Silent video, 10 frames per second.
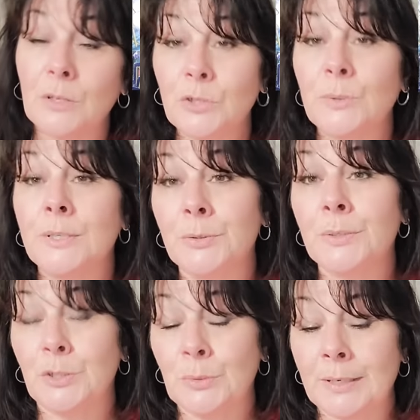Do it, do
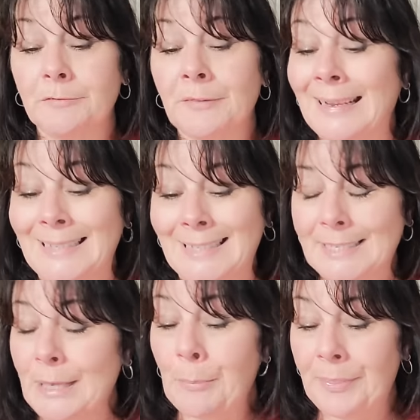it, do it. Find
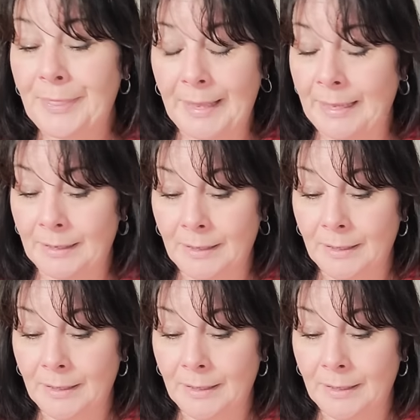something